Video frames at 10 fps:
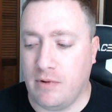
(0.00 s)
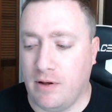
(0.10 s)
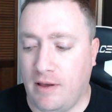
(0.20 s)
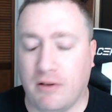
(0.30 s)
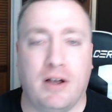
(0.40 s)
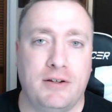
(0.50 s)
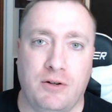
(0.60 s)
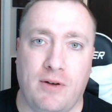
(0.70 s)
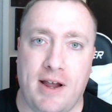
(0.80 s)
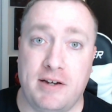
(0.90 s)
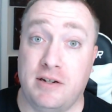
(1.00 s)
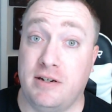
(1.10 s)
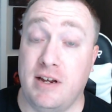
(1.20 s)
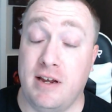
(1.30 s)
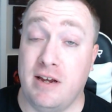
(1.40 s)
Elgato
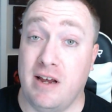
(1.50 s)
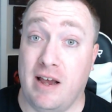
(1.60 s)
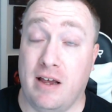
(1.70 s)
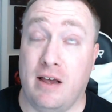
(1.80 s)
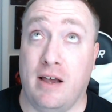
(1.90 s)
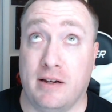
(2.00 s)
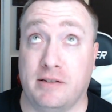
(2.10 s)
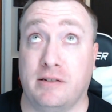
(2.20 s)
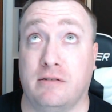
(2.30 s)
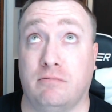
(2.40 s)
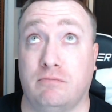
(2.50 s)
HDX